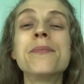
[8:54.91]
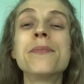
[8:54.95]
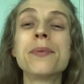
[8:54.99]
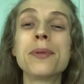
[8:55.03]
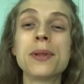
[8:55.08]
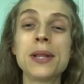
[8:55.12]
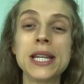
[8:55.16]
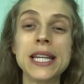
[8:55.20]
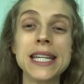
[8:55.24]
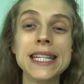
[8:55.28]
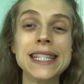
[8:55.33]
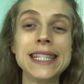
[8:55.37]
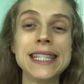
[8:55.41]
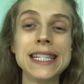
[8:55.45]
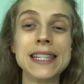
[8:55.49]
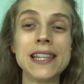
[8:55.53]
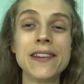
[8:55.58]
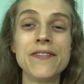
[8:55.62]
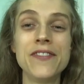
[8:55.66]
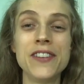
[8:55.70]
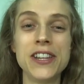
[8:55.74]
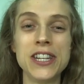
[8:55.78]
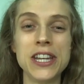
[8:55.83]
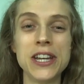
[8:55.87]
please see the
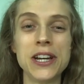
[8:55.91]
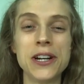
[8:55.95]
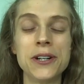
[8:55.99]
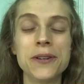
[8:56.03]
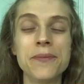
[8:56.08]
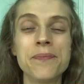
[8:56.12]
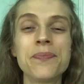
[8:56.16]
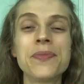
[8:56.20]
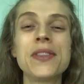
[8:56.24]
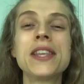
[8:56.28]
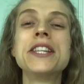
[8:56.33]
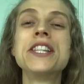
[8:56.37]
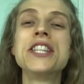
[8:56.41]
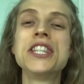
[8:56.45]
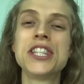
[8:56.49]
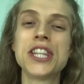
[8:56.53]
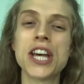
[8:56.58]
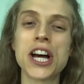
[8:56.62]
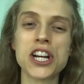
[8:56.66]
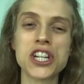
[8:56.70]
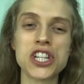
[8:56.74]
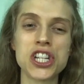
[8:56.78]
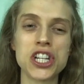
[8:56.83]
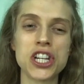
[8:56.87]
video
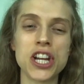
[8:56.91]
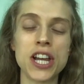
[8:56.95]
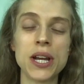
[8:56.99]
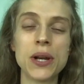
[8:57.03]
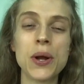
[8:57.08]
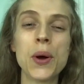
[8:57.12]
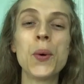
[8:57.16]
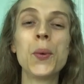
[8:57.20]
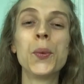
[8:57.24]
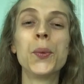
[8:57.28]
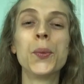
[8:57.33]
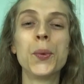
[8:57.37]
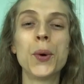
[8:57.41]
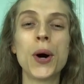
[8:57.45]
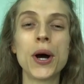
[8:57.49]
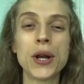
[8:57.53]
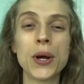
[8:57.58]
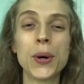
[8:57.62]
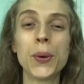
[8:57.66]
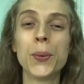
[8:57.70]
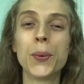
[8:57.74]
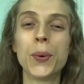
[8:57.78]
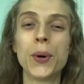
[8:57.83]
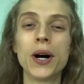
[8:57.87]
Suctioning one
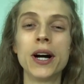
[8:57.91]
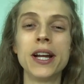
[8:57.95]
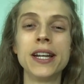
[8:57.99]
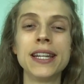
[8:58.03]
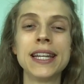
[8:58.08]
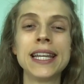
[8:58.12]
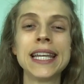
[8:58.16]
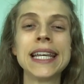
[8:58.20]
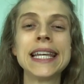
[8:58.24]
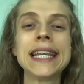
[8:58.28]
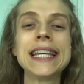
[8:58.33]
oh one